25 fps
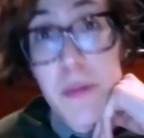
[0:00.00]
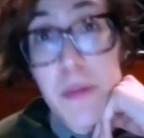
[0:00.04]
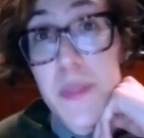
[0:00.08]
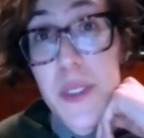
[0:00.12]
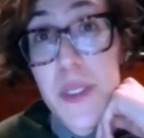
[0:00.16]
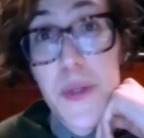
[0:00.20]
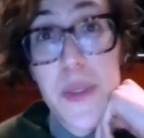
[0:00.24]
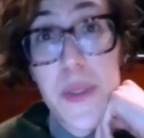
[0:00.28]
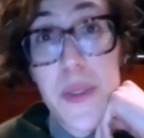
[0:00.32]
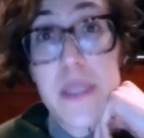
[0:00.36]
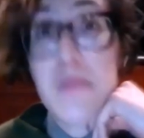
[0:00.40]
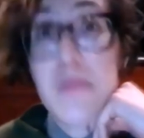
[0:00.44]
We'll
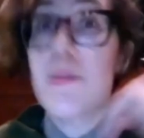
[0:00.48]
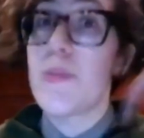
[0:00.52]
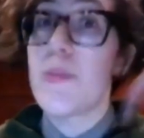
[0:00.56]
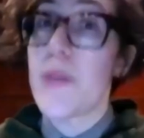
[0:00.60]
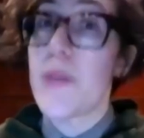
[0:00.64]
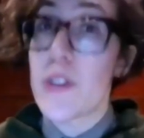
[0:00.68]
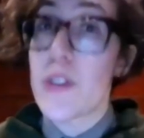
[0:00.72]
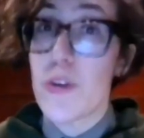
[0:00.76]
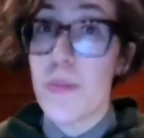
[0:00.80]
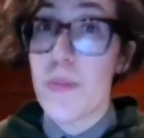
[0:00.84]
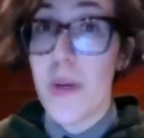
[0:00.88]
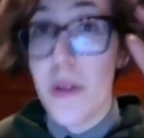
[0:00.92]
be doing some
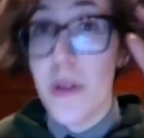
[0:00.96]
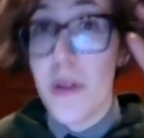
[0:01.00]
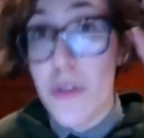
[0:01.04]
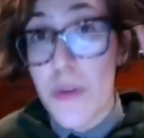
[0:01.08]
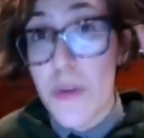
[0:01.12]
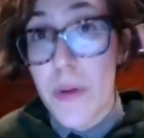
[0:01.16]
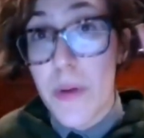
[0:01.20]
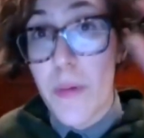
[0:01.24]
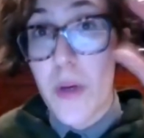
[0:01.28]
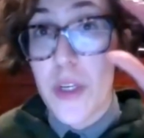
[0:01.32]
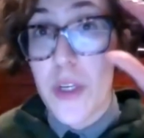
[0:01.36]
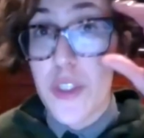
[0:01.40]
special
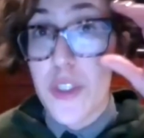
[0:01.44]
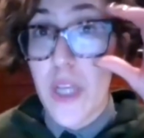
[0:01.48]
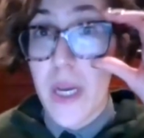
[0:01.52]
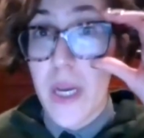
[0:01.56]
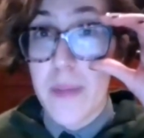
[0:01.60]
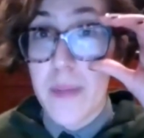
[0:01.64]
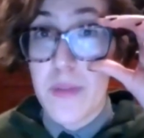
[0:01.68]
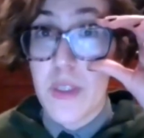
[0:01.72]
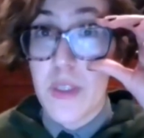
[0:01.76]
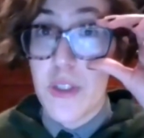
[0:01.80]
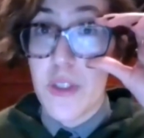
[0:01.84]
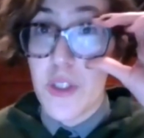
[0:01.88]
poetry
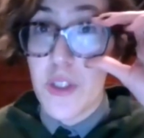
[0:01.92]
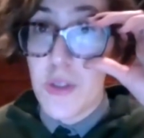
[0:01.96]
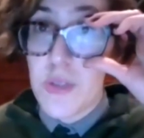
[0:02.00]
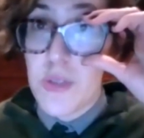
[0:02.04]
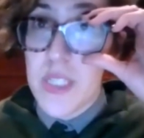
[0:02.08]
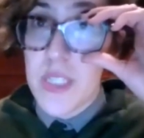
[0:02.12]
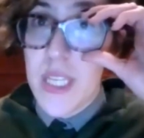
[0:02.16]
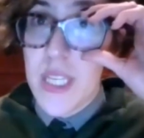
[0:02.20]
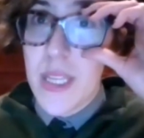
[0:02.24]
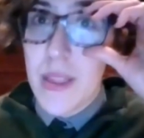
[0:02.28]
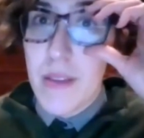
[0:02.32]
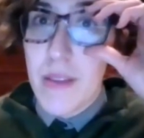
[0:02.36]
workshops, a
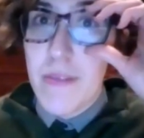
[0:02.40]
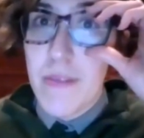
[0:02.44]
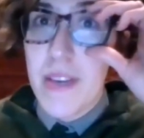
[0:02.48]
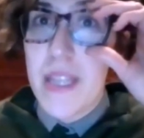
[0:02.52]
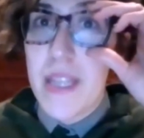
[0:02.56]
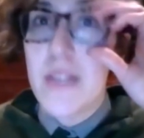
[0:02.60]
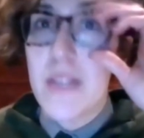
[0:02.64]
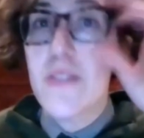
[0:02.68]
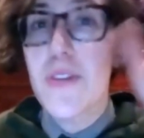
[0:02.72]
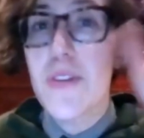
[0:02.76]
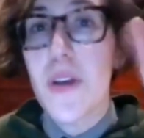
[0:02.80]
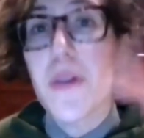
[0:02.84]
Juneteenth
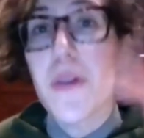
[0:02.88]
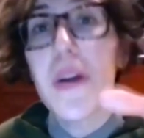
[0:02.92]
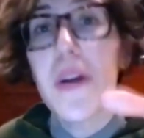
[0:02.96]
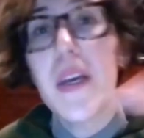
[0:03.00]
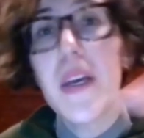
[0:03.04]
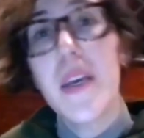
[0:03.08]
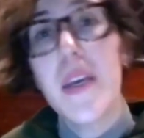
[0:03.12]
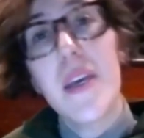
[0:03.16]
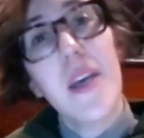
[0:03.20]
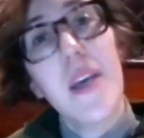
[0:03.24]
event. So